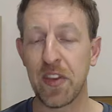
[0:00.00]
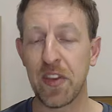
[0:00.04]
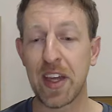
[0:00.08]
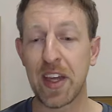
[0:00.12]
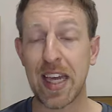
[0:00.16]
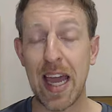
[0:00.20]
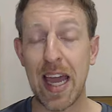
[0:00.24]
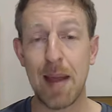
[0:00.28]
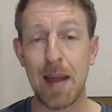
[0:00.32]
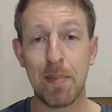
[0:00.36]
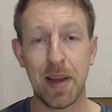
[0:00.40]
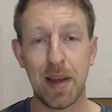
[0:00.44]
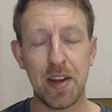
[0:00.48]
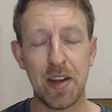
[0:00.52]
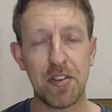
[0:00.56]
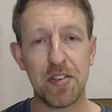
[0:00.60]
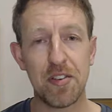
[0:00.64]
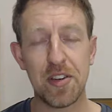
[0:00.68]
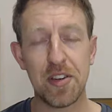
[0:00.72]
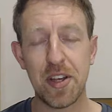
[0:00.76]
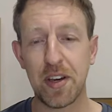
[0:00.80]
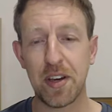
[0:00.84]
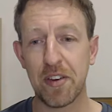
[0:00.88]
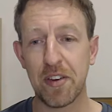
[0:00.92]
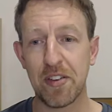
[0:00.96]
the game
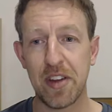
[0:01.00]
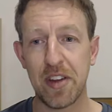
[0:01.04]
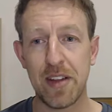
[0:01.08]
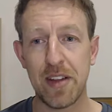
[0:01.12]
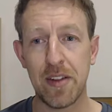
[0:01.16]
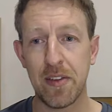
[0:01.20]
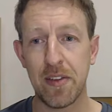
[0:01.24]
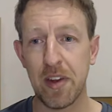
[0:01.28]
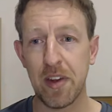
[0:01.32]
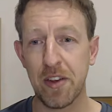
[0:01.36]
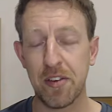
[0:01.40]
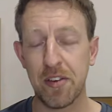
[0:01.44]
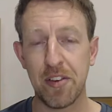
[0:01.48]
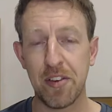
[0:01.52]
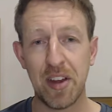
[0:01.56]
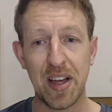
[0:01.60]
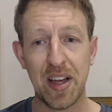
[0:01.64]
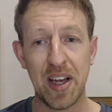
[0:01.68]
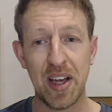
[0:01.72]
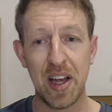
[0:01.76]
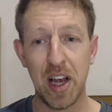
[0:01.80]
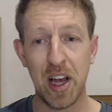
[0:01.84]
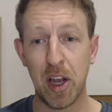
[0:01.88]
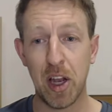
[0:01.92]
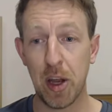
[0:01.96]
list, you can see that there's
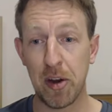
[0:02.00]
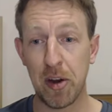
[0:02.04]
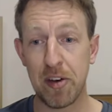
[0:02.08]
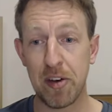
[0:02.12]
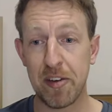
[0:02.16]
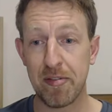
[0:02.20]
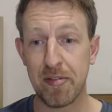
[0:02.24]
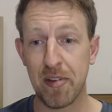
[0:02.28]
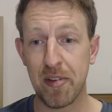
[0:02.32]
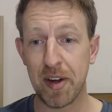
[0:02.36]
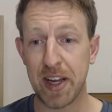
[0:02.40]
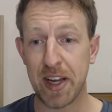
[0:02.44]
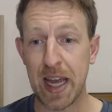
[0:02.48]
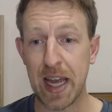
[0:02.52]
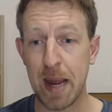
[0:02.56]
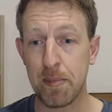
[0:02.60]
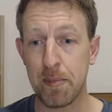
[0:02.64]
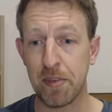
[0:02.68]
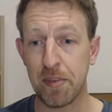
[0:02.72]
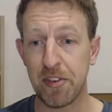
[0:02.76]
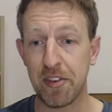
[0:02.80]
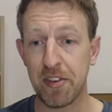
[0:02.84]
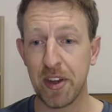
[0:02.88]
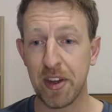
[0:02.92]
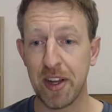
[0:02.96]
a lot of different
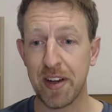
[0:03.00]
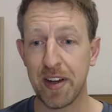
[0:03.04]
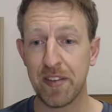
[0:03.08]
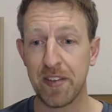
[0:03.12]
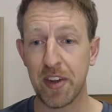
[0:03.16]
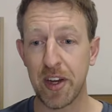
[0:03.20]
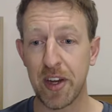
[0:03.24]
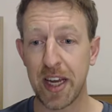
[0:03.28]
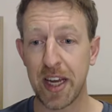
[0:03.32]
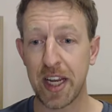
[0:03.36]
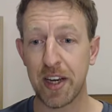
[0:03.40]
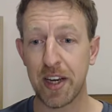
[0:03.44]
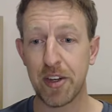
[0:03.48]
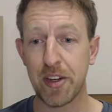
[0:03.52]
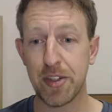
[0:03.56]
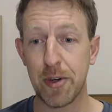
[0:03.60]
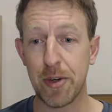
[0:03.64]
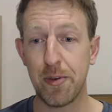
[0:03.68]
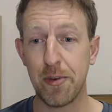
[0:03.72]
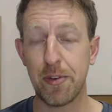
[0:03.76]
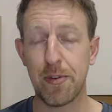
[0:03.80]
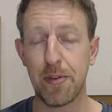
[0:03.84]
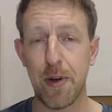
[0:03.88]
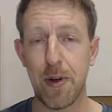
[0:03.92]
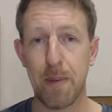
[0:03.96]
games that I can
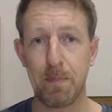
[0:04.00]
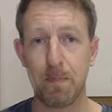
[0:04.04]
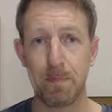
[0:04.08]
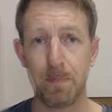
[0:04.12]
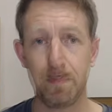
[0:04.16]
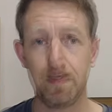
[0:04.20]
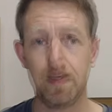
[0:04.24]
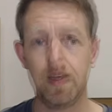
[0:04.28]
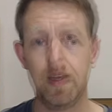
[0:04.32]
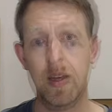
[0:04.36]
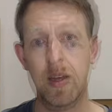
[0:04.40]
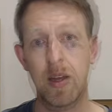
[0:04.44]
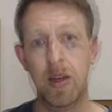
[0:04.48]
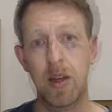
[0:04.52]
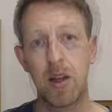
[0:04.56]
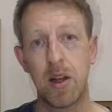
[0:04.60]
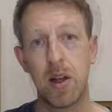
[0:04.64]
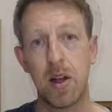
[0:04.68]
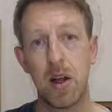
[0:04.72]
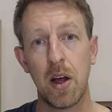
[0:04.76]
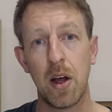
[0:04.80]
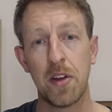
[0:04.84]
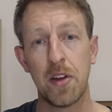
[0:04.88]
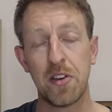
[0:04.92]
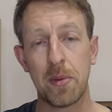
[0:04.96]
choose from.
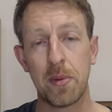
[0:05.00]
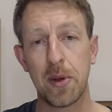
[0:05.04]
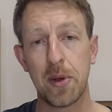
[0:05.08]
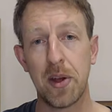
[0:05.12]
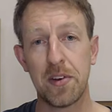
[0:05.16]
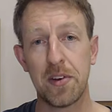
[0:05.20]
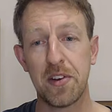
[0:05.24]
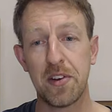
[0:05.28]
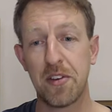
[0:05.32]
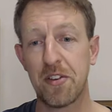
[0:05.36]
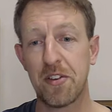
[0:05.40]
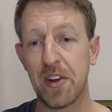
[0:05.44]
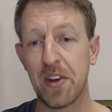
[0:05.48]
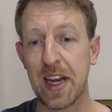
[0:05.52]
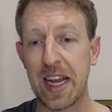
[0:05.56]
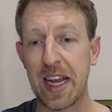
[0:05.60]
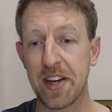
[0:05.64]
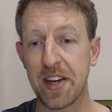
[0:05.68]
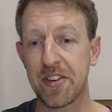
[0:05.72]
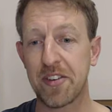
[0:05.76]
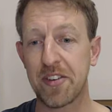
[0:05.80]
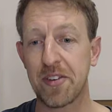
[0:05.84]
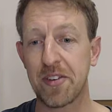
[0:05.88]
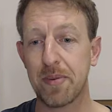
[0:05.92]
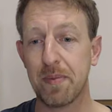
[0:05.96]
So I'm going to
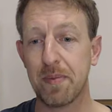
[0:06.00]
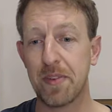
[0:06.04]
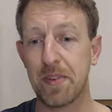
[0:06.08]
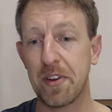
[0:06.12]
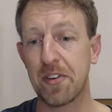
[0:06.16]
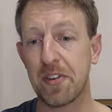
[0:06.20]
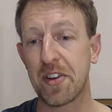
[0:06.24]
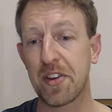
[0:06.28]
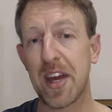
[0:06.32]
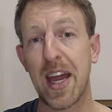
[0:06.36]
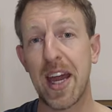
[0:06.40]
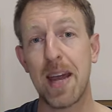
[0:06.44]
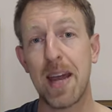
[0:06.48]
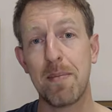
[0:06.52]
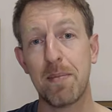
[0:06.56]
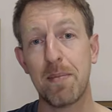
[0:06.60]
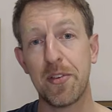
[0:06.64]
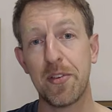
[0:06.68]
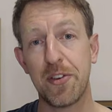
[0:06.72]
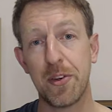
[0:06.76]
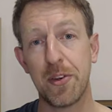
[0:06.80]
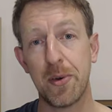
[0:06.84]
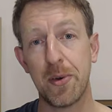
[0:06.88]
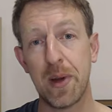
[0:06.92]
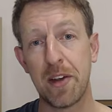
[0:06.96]
select this game
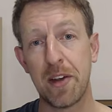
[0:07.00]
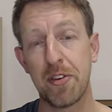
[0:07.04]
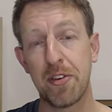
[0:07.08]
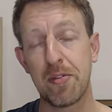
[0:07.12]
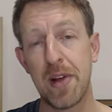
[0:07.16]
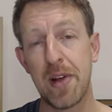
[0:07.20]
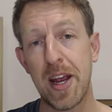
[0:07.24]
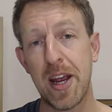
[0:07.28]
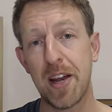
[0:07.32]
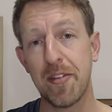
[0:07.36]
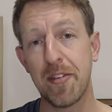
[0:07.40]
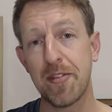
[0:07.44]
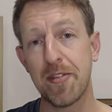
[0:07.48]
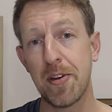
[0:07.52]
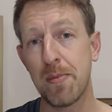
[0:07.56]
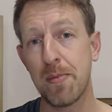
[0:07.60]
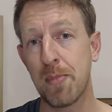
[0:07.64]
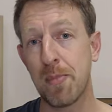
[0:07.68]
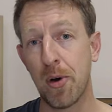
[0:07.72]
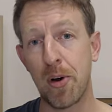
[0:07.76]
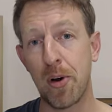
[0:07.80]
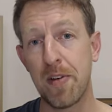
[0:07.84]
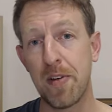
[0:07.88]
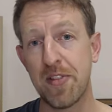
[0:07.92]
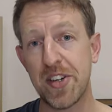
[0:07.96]
to illustrate a few
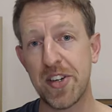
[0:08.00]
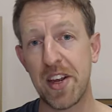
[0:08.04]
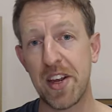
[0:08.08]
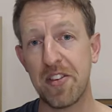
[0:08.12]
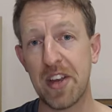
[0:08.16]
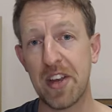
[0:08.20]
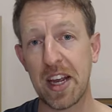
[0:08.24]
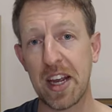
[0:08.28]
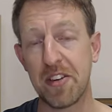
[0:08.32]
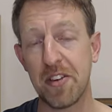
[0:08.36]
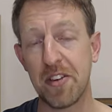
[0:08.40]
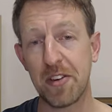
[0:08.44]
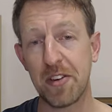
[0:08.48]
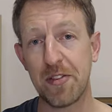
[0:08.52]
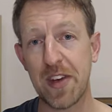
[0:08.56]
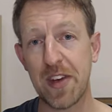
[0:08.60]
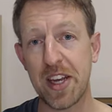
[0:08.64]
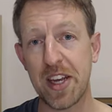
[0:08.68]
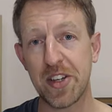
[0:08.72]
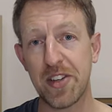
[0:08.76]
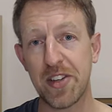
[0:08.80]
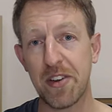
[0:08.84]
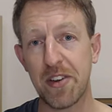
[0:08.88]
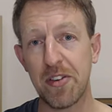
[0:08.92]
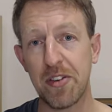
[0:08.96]
more of ChessX's
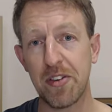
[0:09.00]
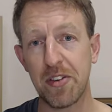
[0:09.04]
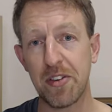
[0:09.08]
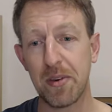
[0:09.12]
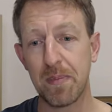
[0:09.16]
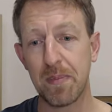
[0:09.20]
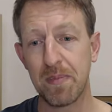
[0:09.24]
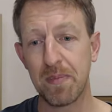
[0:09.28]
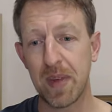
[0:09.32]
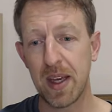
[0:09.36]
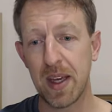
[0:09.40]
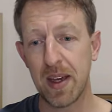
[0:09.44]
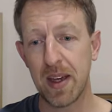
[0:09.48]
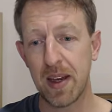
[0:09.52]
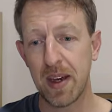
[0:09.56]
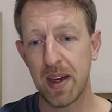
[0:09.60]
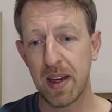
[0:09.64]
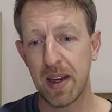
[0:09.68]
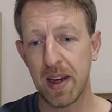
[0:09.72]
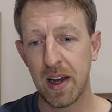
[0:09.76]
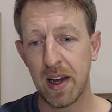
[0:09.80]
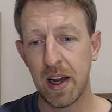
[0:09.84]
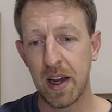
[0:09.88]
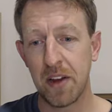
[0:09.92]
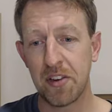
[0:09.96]
features.
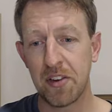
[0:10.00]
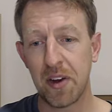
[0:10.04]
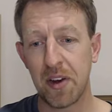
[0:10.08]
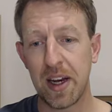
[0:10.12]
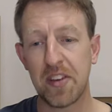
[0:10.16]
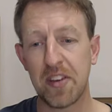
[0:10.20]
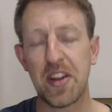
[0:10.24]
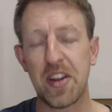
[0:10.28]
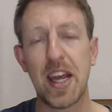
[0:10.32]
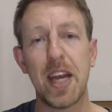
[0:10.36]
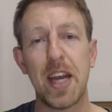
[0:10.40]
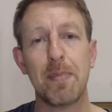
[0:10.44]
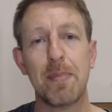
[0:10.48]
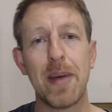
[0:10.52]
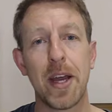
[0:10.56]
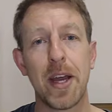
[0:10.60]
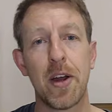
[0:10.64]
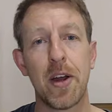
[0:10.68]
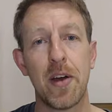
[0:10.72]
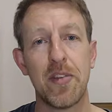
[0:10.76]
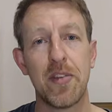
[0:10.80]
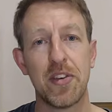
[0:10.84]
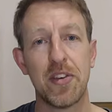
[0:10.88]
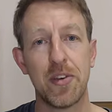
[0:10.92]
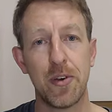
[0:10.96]
So let's head back
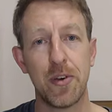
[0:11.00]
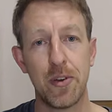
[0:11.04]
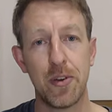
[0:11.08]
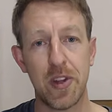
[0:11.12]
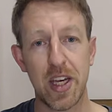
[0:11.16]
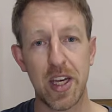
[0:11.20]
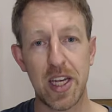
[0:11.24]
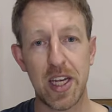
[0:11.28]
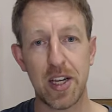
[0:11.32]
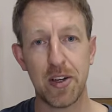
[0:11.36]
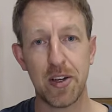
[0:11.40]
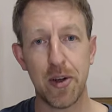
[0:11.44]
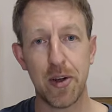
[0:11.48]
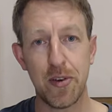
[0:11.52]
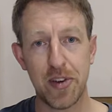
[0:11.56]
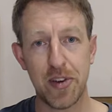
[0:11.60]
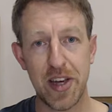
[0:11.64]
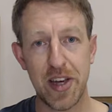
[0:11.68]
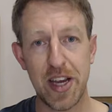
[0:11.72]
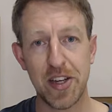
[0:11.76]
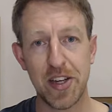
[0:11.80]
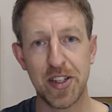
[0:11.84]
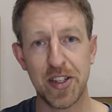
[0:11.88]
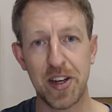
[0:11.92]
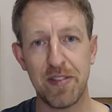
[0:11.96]
over to the
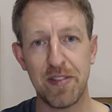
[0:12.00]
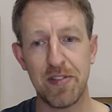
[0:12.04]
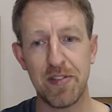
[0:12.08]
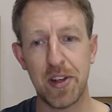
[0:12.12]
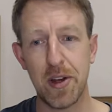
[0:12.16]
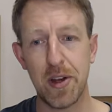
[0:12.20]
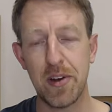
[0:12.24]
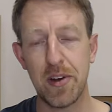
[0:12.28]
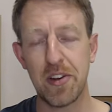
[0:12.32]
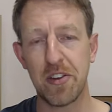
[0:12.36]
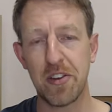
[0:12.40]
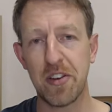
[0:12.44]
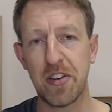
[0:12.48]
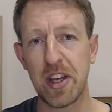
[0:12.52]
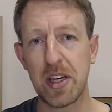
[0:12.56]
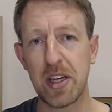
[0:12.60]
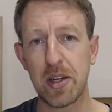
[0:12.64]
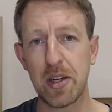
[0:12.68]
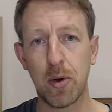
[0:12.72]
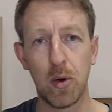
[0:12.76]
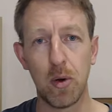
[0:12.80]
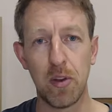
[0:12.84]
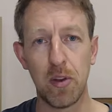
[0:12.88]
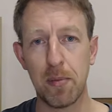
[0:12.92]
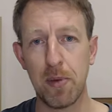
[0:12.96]
notation view to see
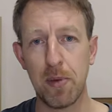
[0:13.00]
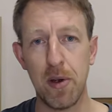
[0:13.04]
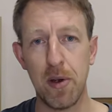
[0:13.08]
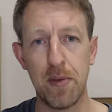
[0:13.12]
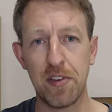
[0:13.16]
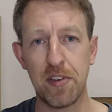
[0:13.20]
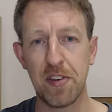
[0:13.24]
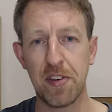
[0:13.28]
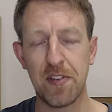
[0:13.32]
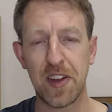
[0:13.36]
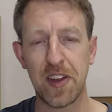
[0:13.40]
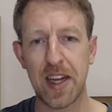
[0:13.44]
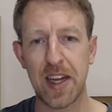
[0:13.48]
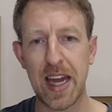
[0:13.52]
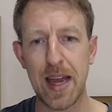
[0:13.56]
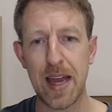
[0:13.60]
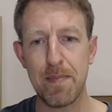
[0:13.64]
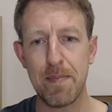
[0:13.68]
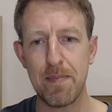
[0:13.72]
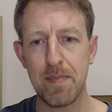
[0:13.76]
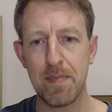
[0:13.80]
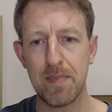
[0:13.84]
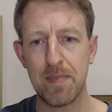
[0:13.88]
all the moves of the game.